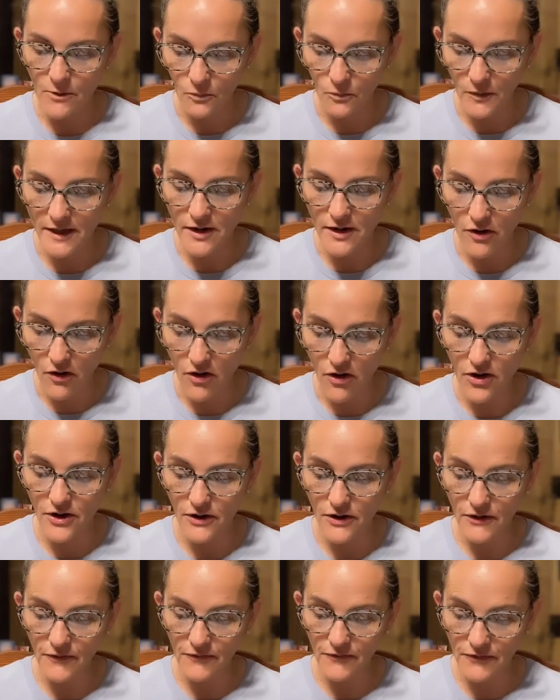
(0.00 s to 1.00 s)
And we
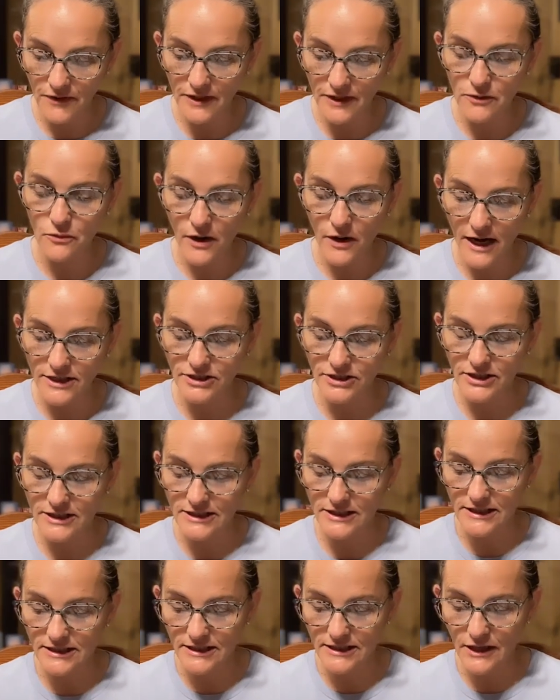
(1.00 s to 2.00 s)
are the
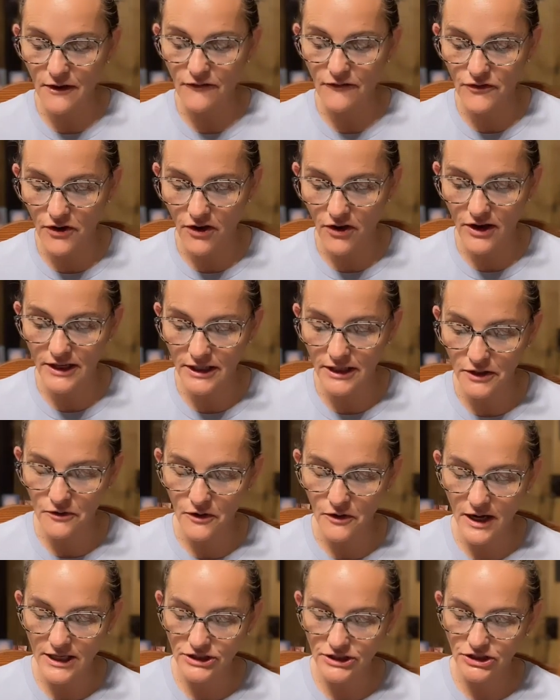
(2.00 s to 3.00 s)
righteousness of God in
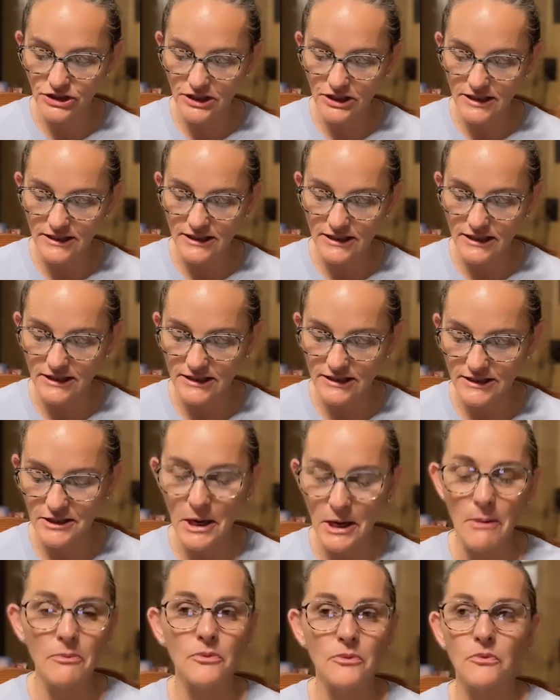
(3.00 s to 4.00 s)
Christ Jesus.
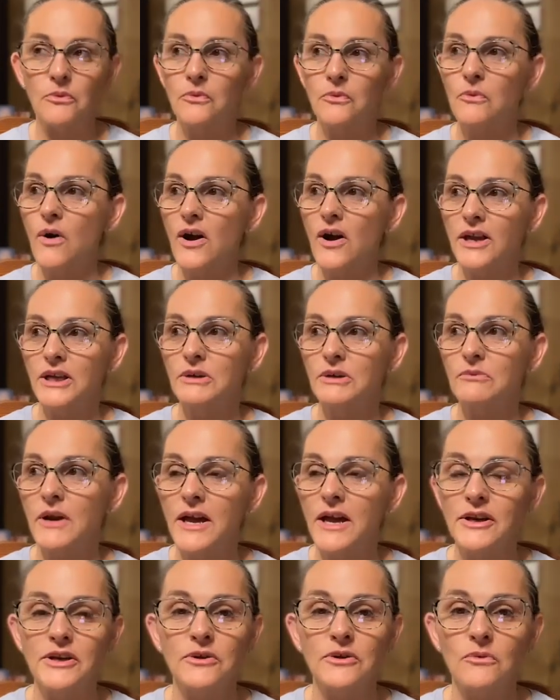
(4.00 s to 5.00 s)
Stop walking
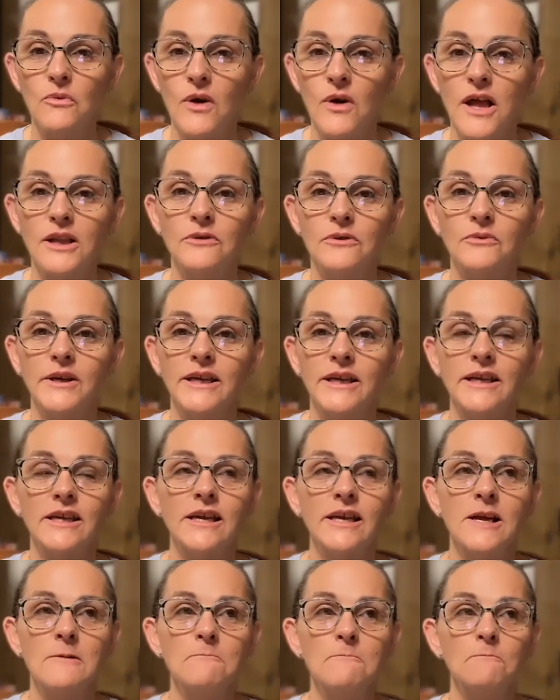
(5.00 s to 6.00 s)
around here wallowing
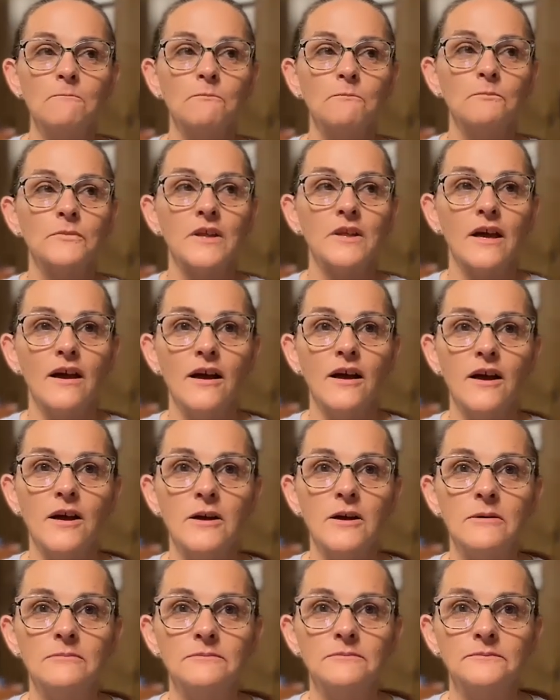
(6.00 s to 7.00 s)

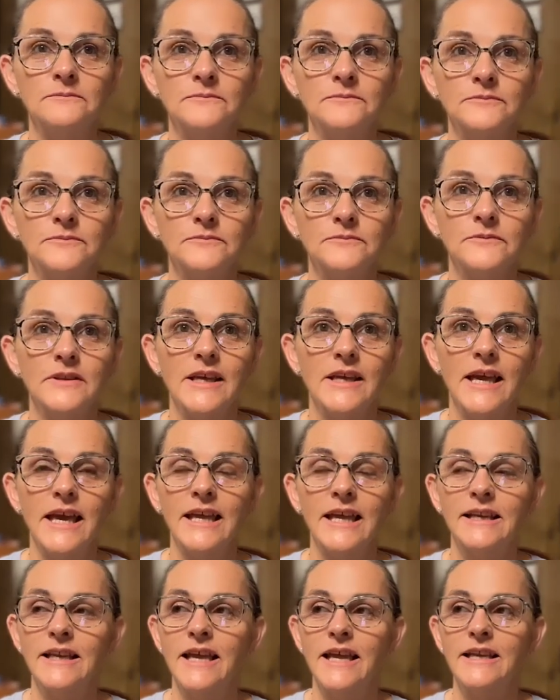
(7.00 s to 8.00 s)
um,
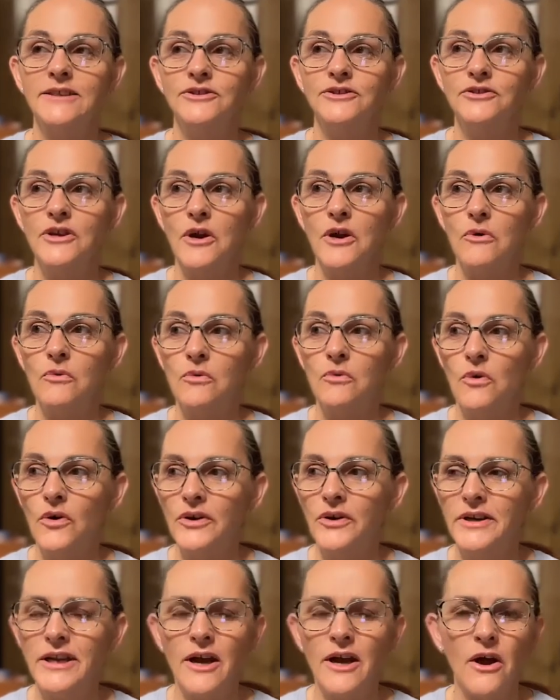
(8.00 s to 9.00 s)
and, and, you know,
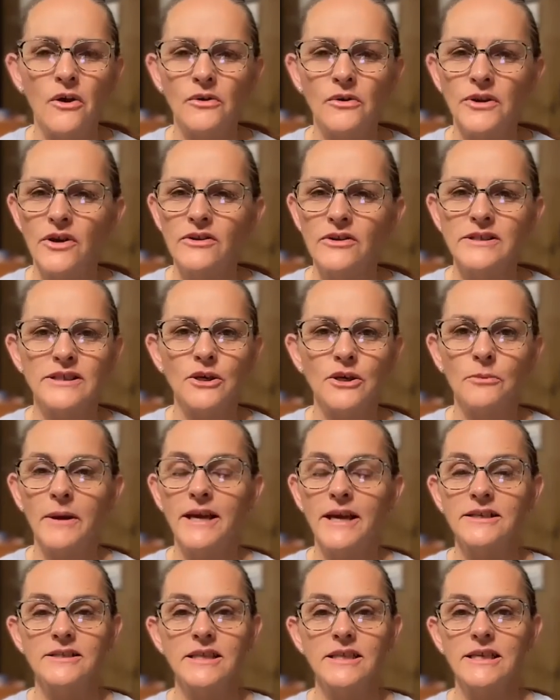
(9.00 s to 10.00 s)
wanting to hold on so
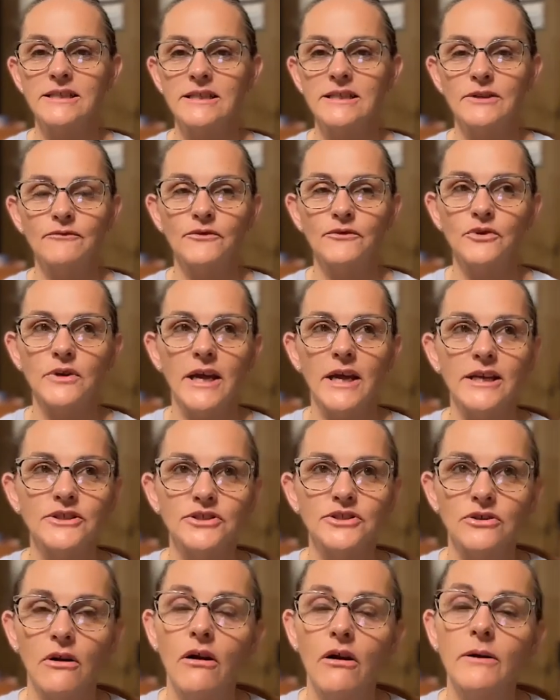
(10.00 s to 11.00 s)
bad to that sinful
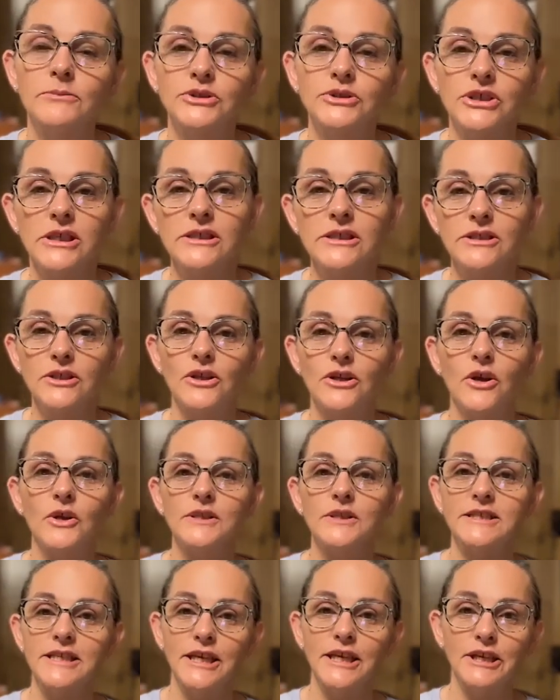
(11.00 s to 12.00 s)
nature. Oh, I'm just an
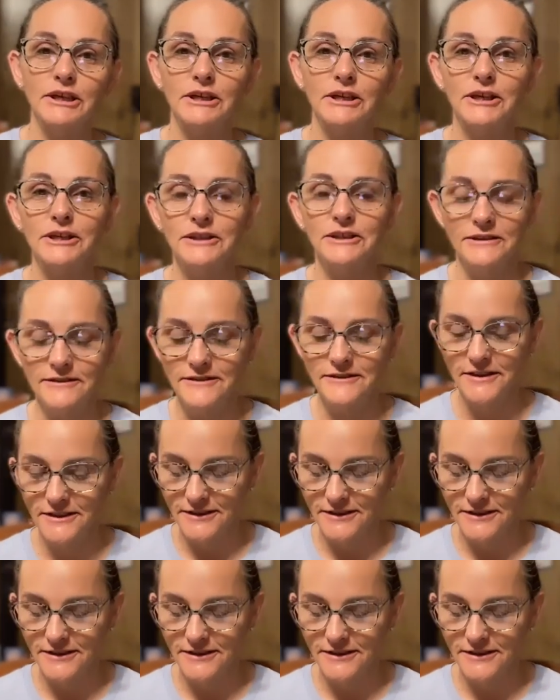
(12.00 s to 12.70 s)
old sinner.